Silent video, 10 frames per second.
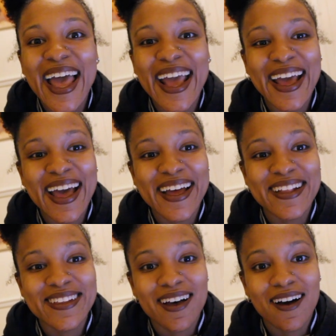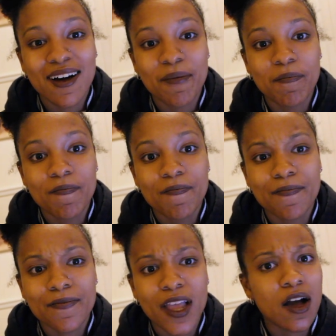And um,
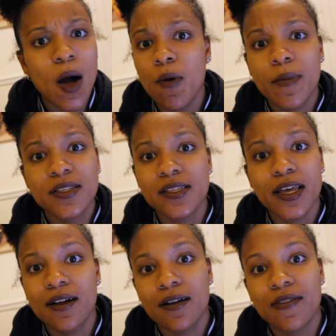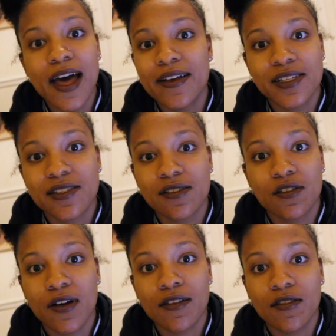a couple months later, that assistant
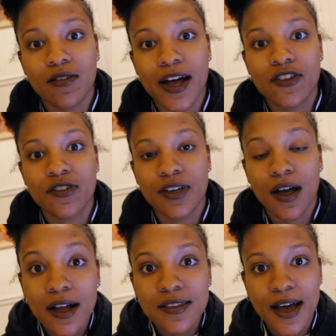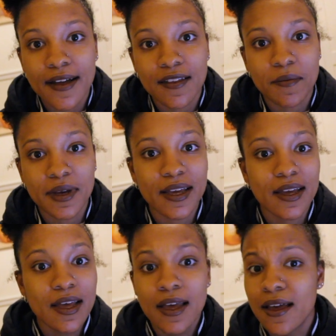director actually contacted
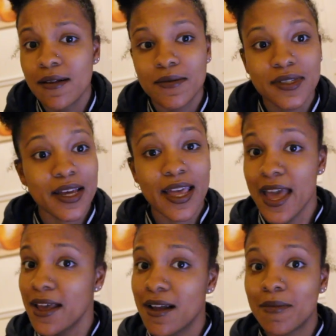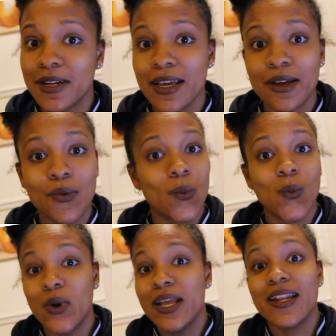me and was like, hey Dominique,
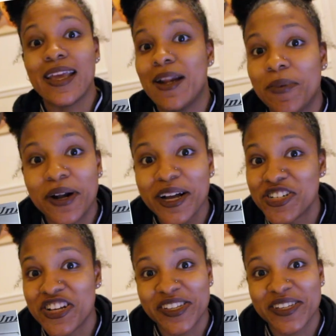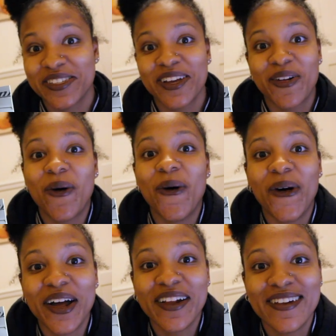we need a production assistant
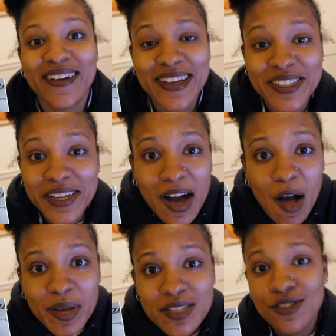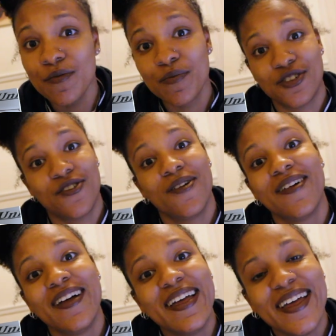on DC Comics Doom Patrol.
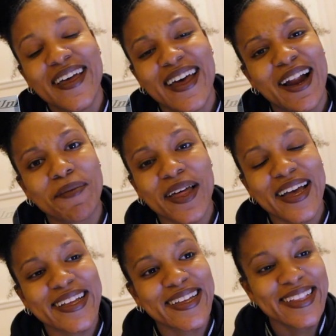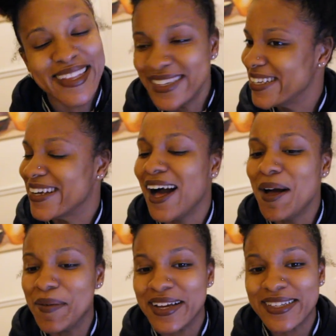And I'm like, DC
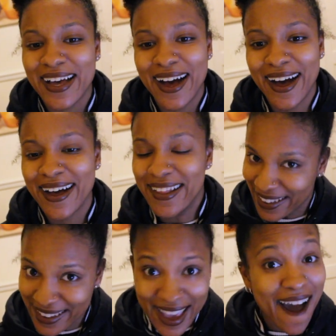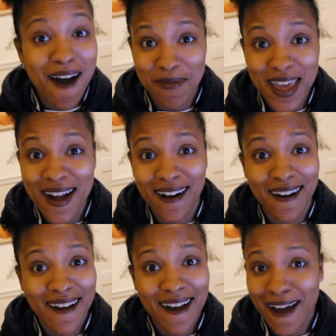Comics? Uh, yeah, I'm
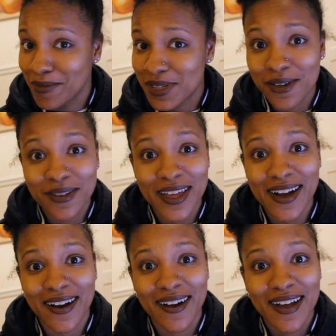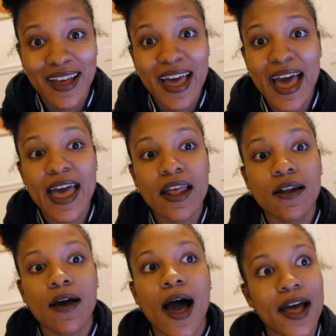there. I'm so there.
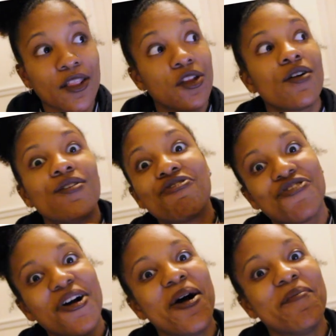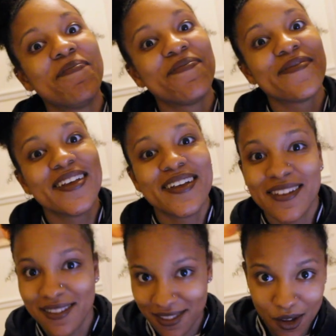And I've learned from
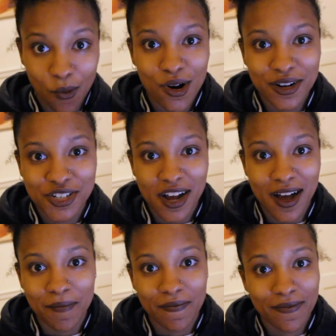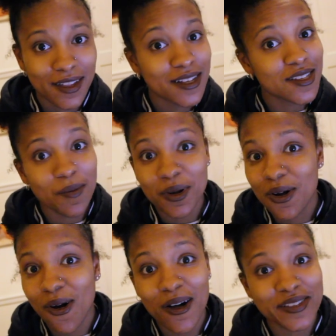the workshop, someone
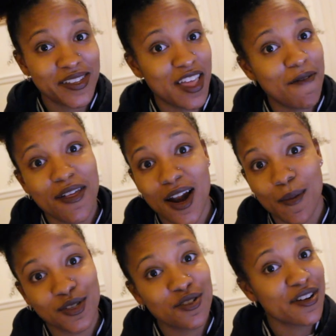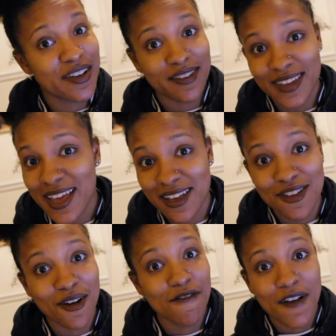calls, they give you that opportunity, you take it,
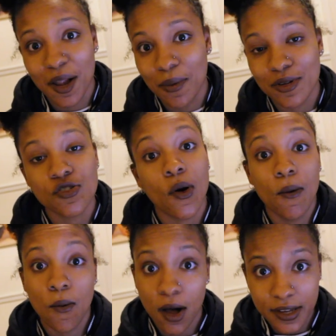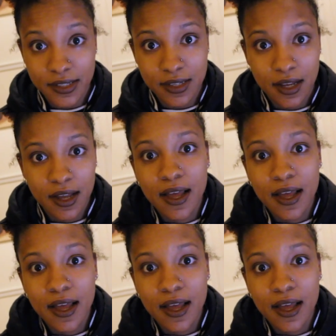you're available, so I was.